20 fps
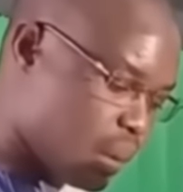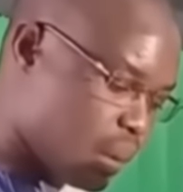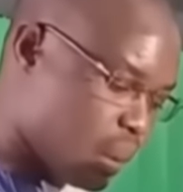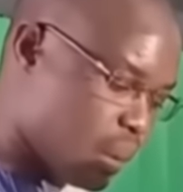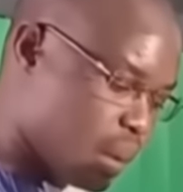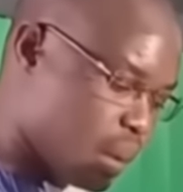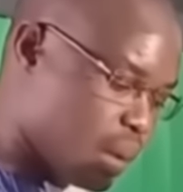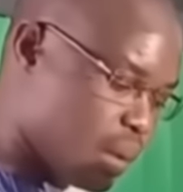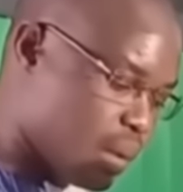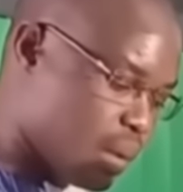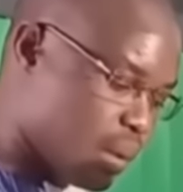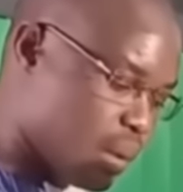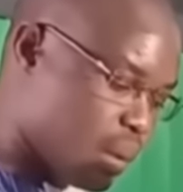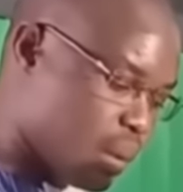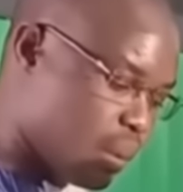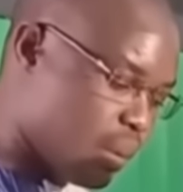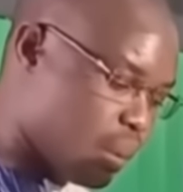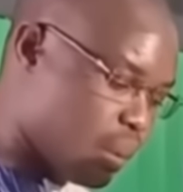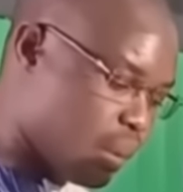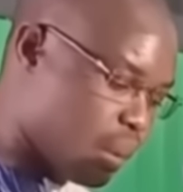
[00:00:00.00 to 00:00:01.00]
compared
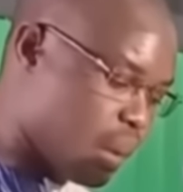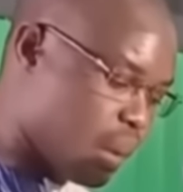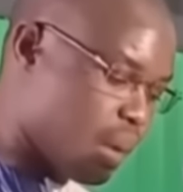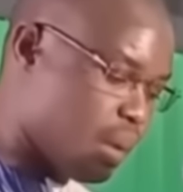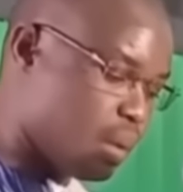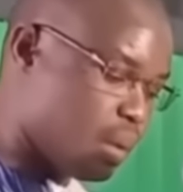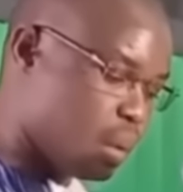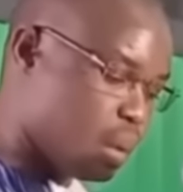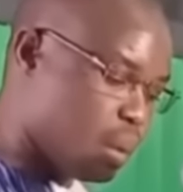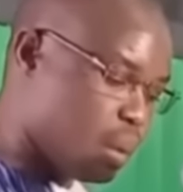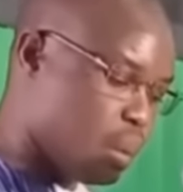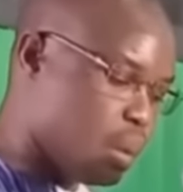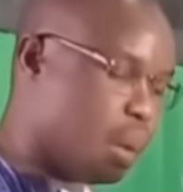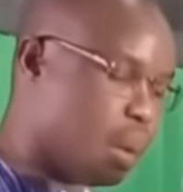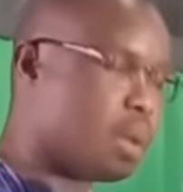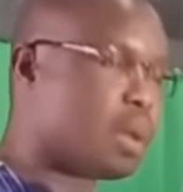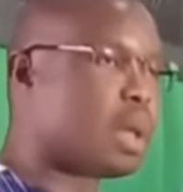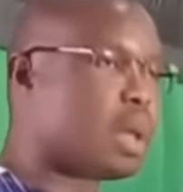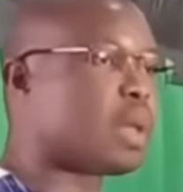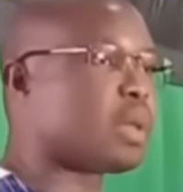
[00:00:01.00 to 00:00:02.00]
to 21.86%
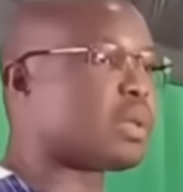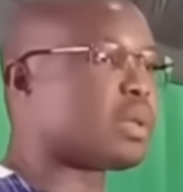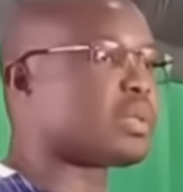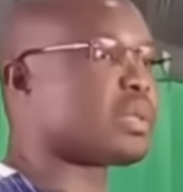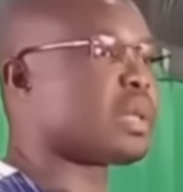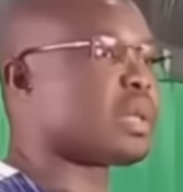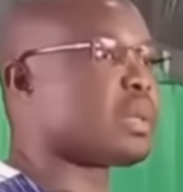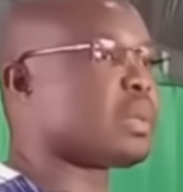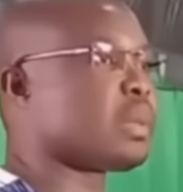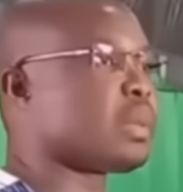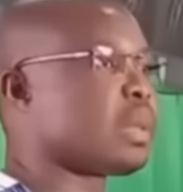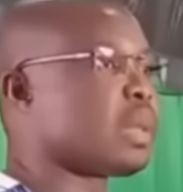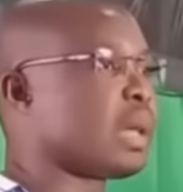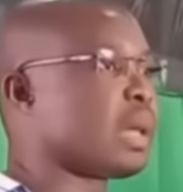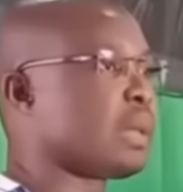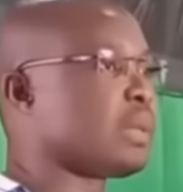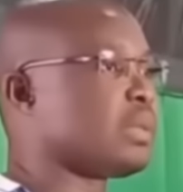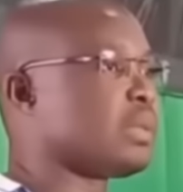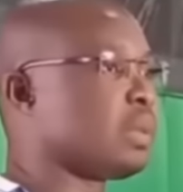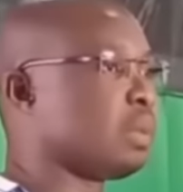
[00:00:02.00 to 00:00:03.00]
in
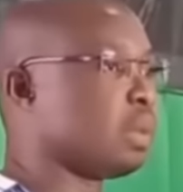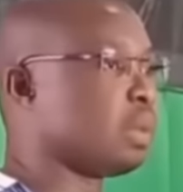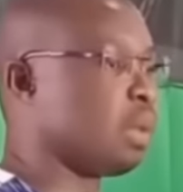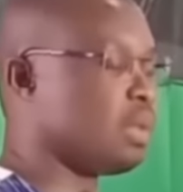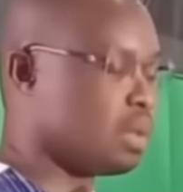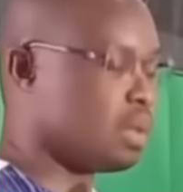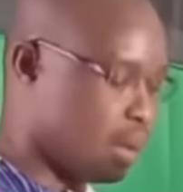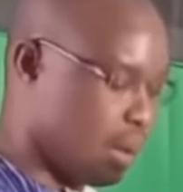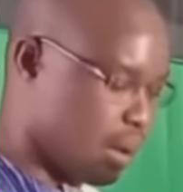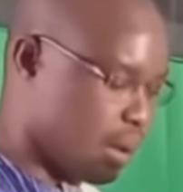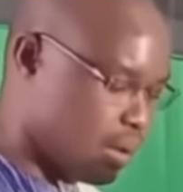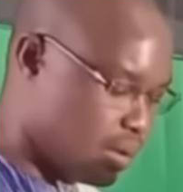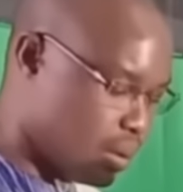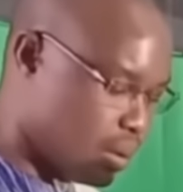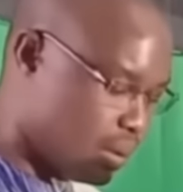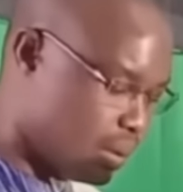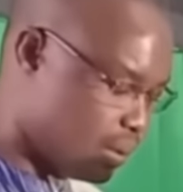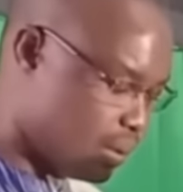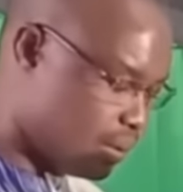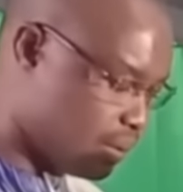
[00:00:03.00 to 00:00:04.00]

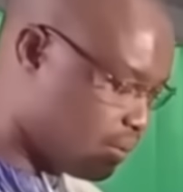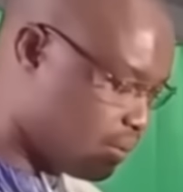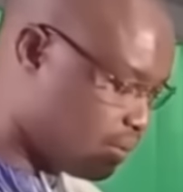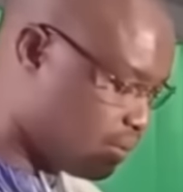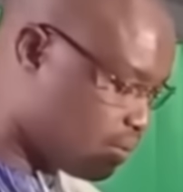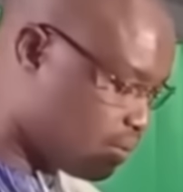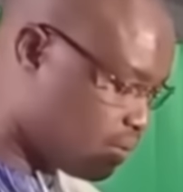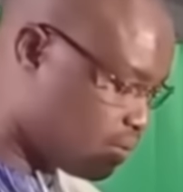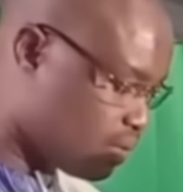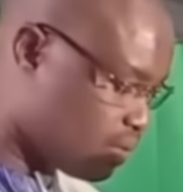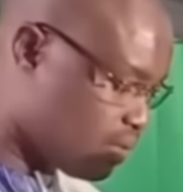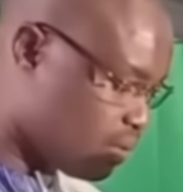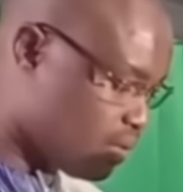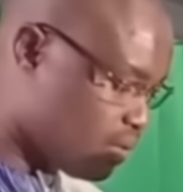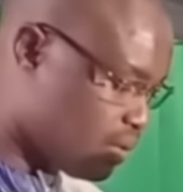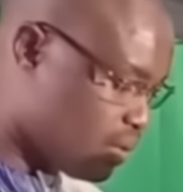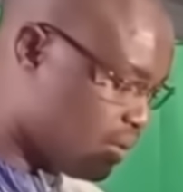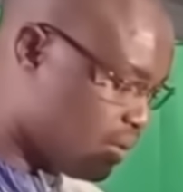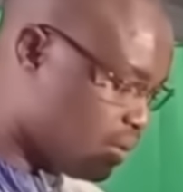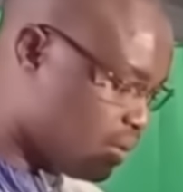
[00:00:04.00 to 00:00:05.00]
2023.
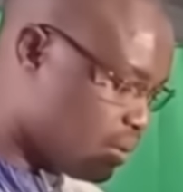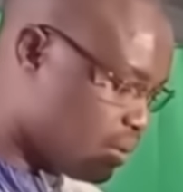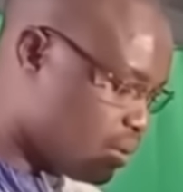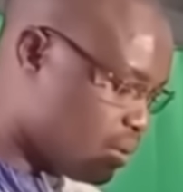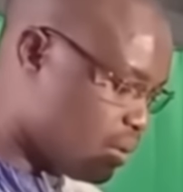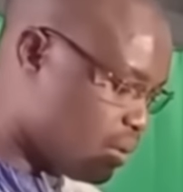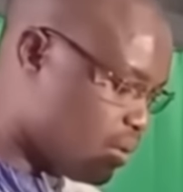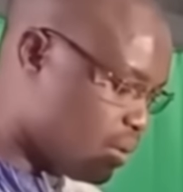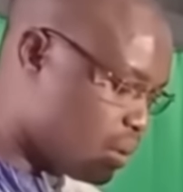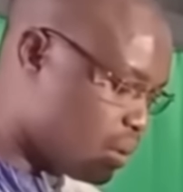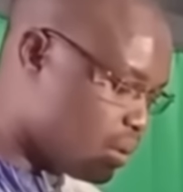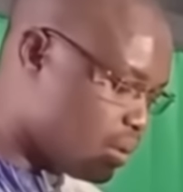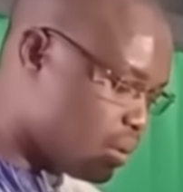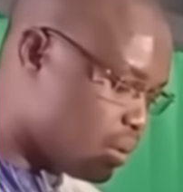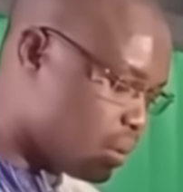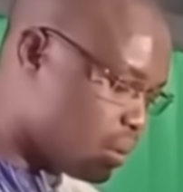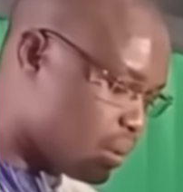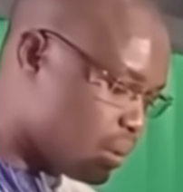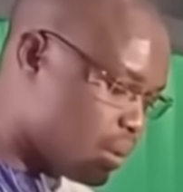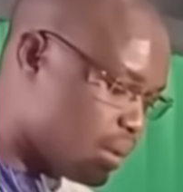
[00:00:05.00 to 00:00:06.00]
The
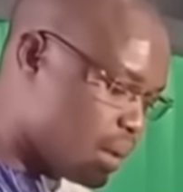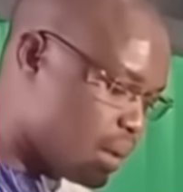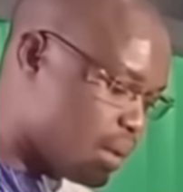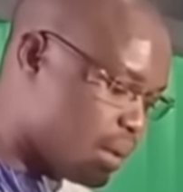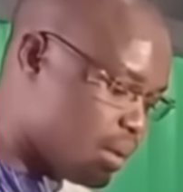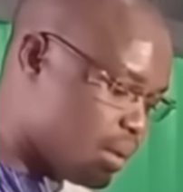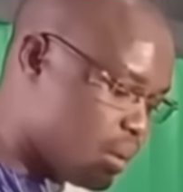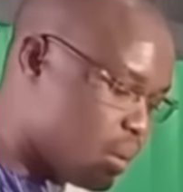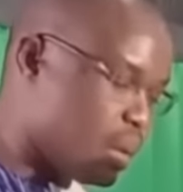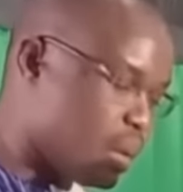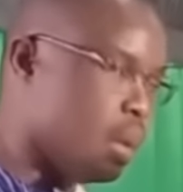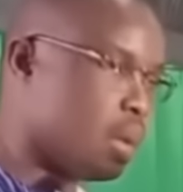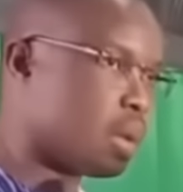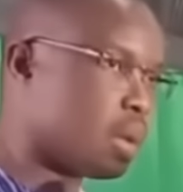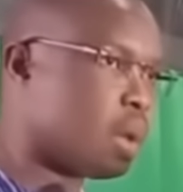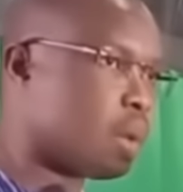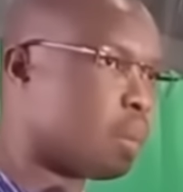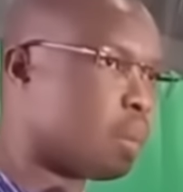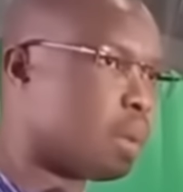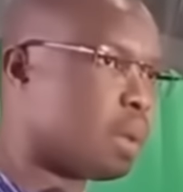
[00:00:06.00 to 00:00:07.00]
21 state-owned
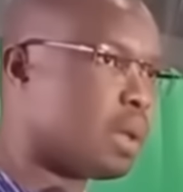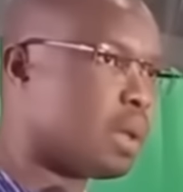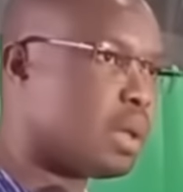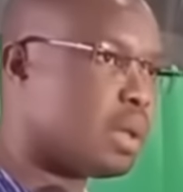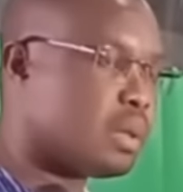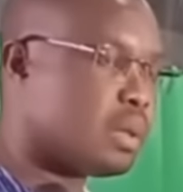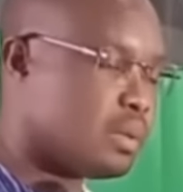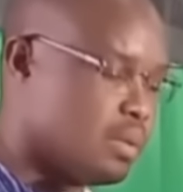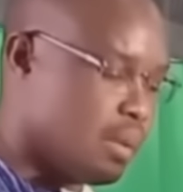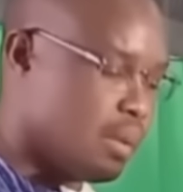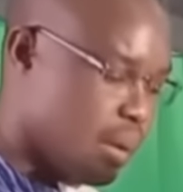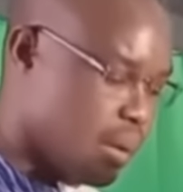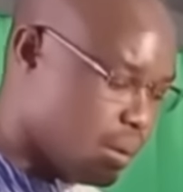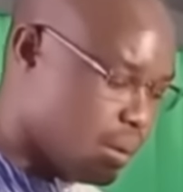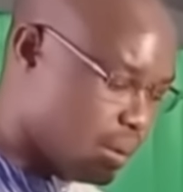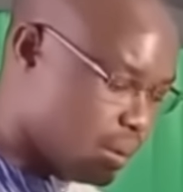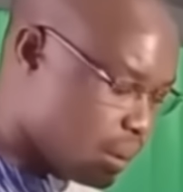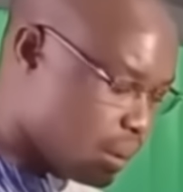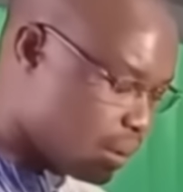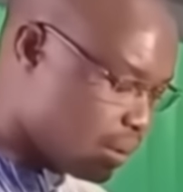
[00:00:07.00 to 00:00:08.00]
companies,
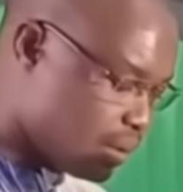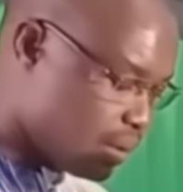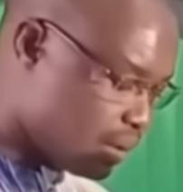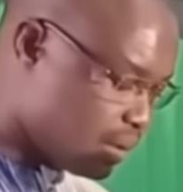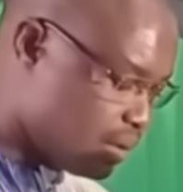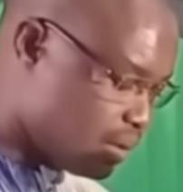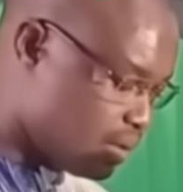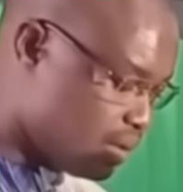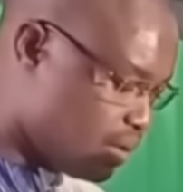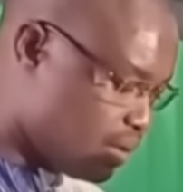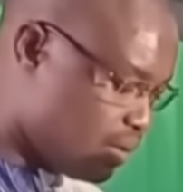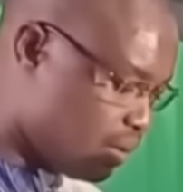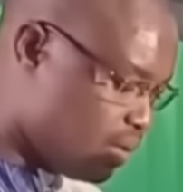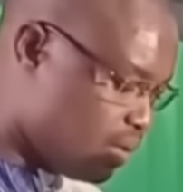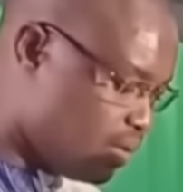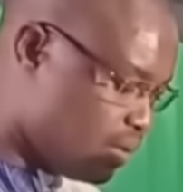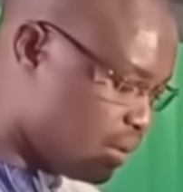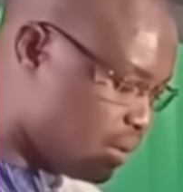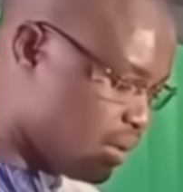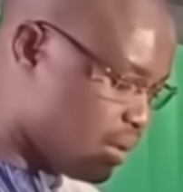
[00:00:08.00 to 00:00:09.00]
considered
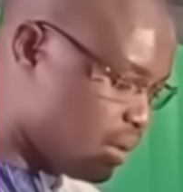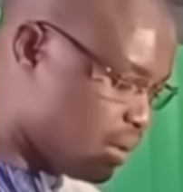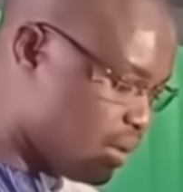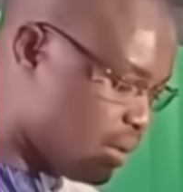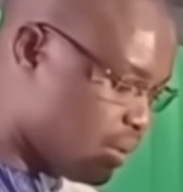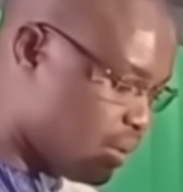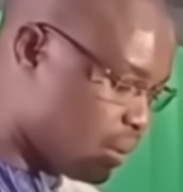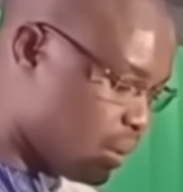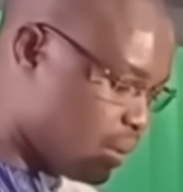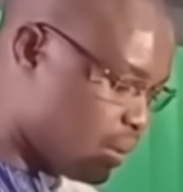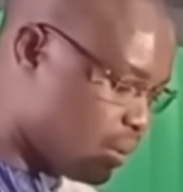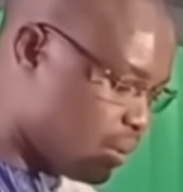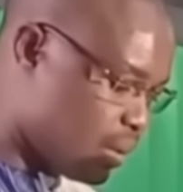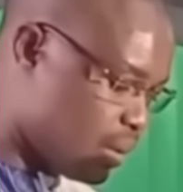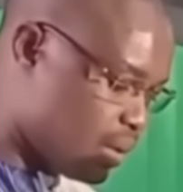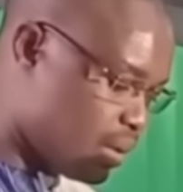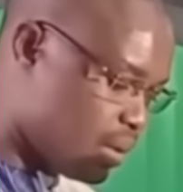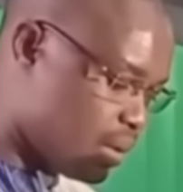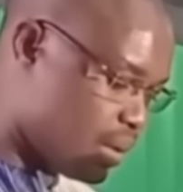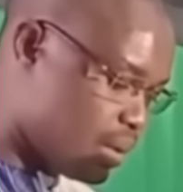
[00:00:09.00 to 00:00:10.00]
separately as
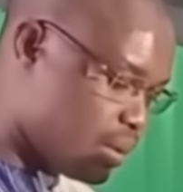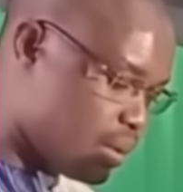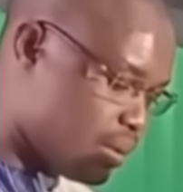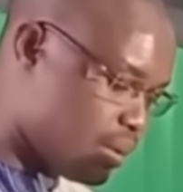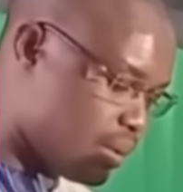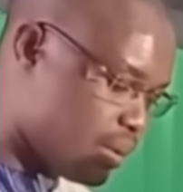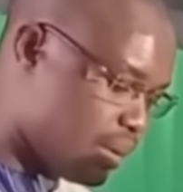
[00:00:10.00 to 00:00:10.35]
beneficiaries,